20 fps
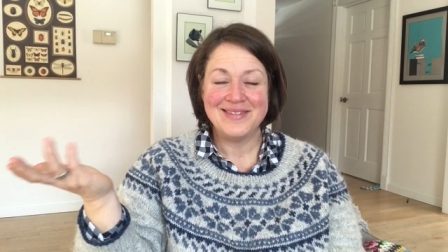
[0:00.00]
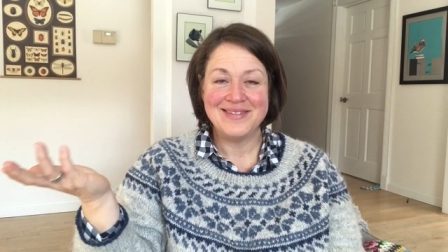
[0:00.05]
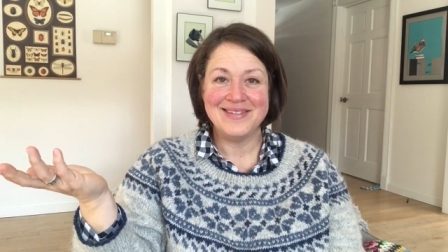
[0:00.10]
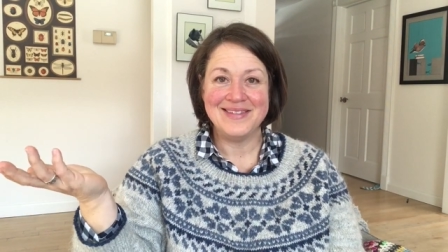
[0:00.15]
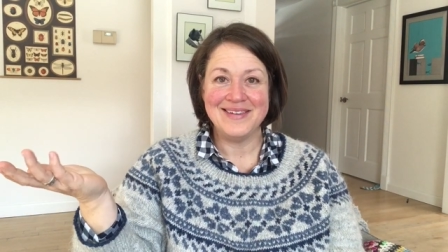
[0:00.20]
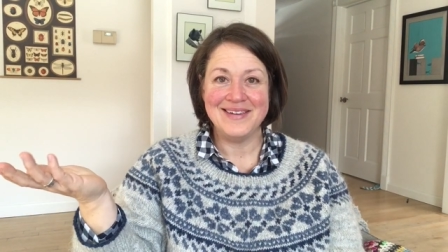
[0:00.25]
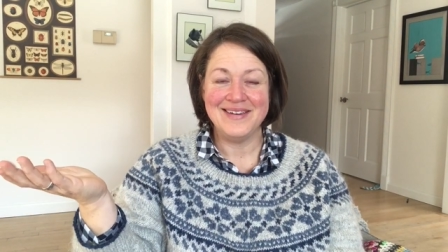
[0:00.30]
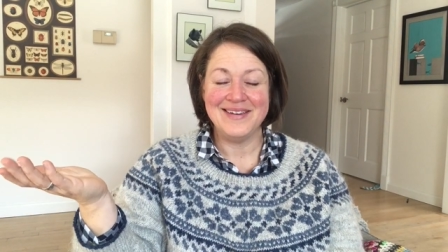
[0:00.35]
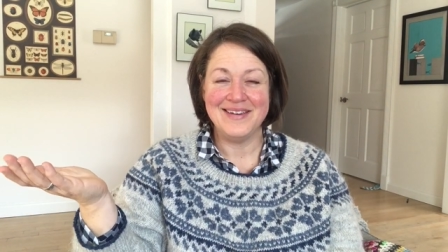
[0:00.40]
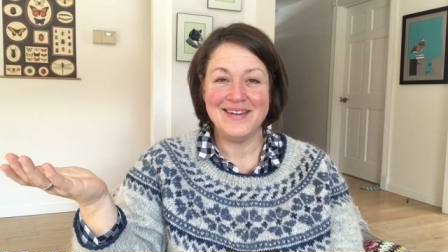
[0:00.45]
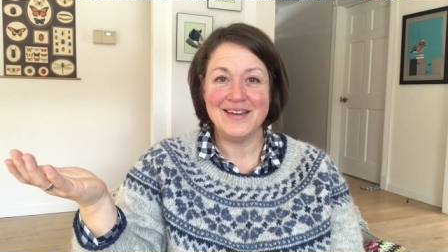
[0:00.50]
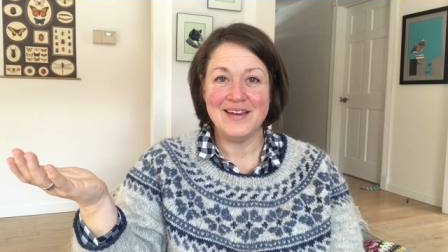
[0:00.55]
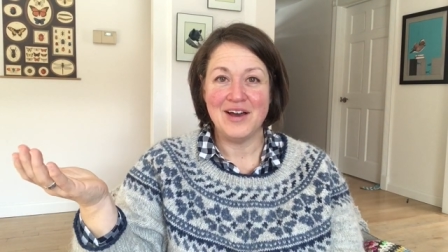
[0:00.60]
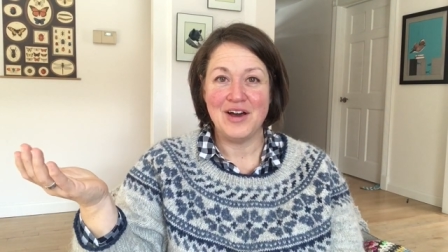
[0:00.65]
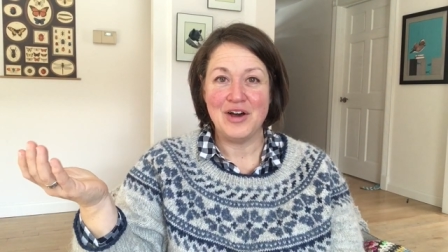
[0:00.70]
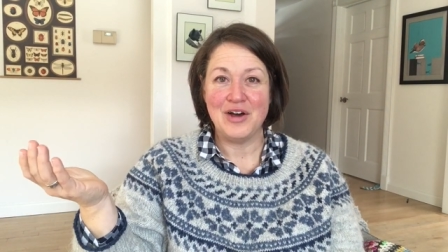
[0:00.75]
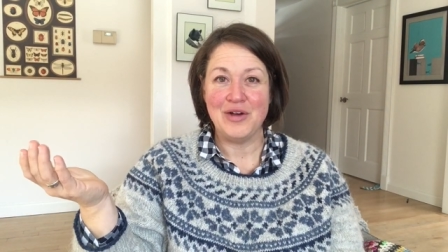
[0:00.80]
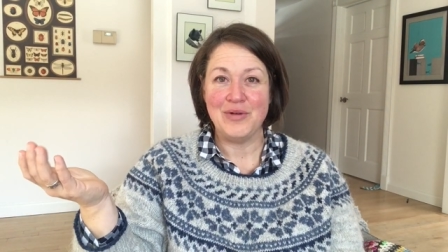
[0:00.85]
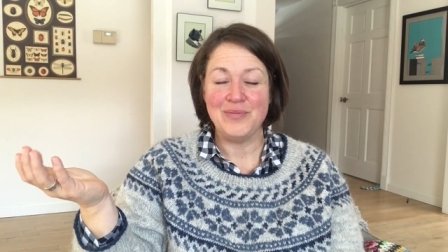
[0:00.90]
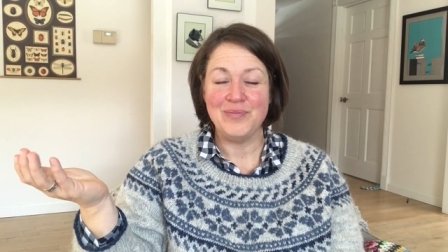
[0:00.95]
the
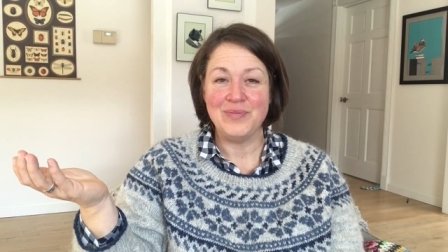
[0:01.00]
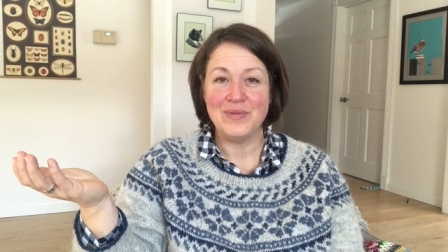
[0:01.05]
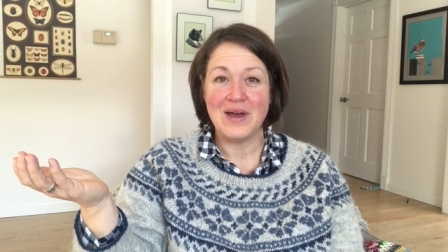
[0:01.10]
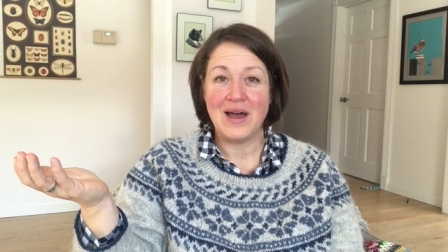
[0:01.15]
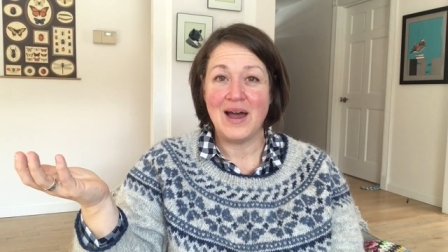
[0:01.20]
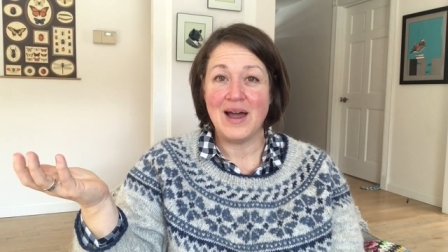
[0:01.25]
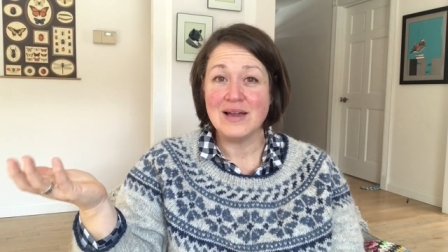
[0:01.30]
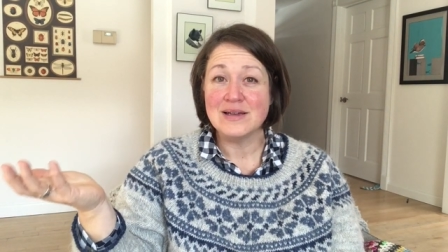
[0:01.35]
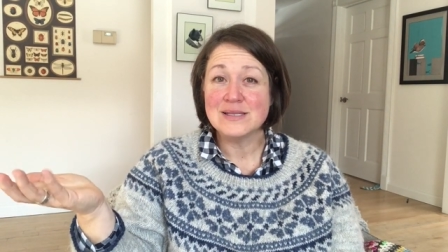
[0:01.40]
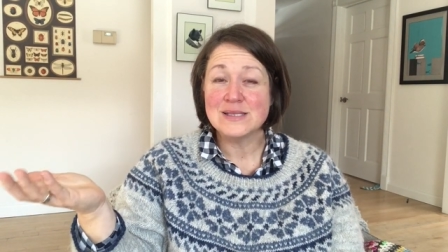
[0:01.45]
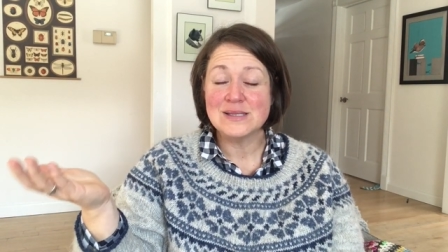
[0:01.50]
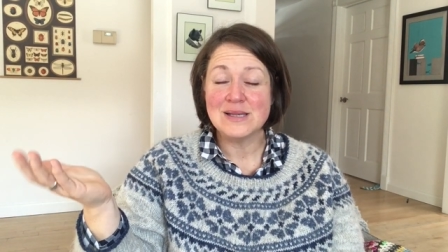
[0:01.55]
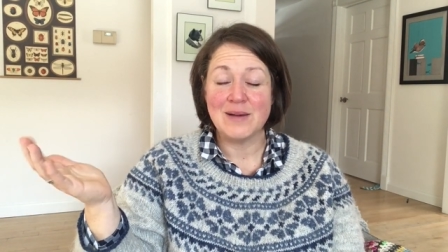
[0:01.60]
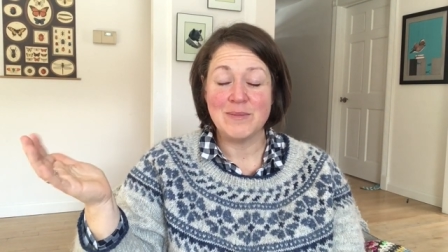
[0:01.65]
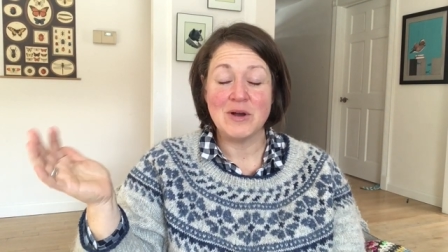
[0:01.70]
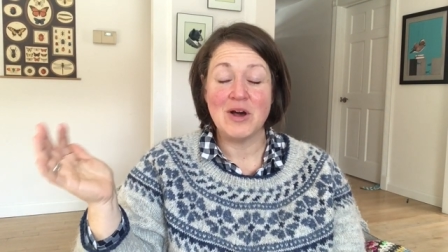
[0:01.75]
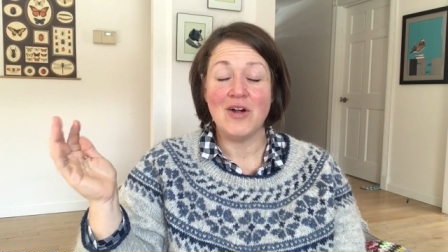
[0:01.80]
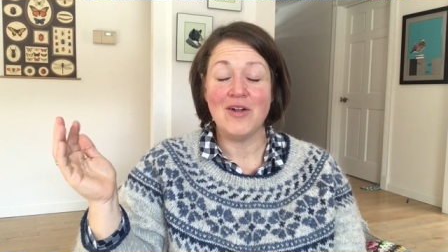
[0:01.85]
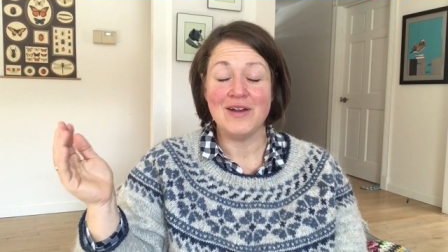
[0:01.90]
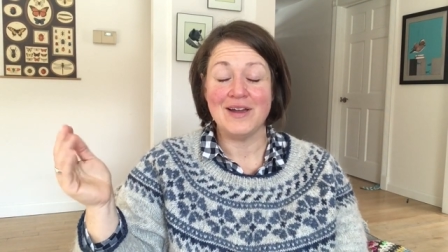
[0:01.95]
I'm
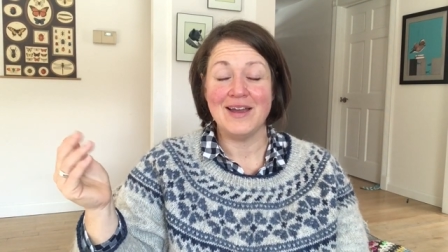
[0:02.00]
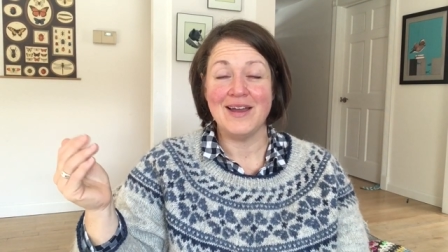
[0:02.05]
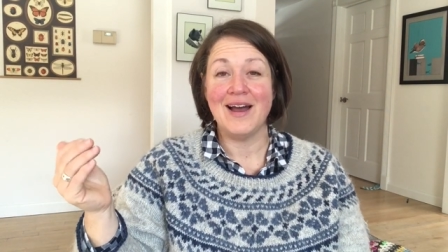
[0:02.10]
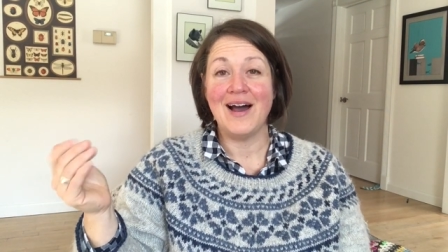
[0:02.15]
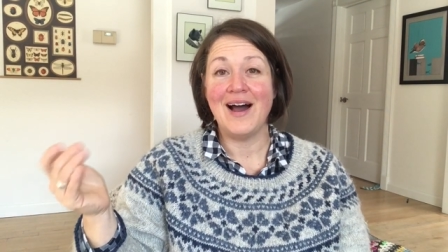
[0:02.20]
calling it